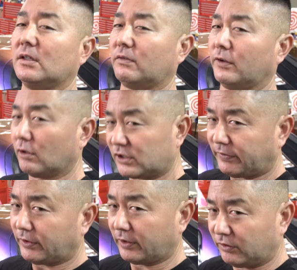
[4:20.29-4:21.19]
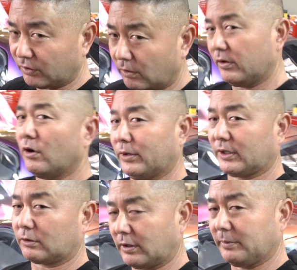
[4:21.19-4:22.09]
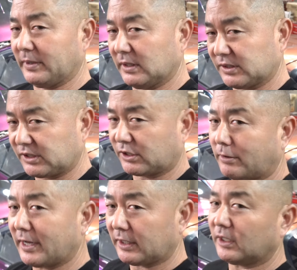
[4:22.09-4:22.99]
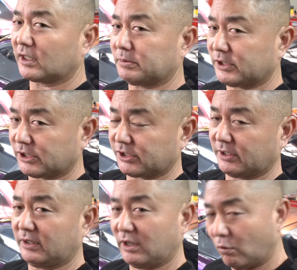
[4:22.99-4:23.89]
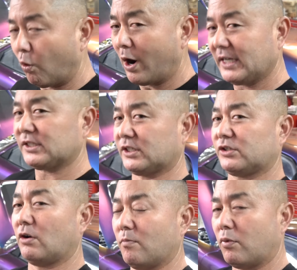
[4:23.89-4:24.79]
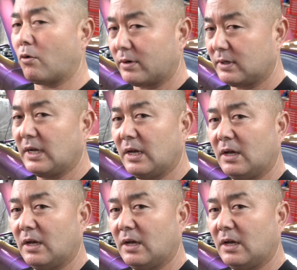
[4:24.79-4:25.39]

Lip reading: For those of you that don't know what the crib is, it's a crank index position. And why is it so important?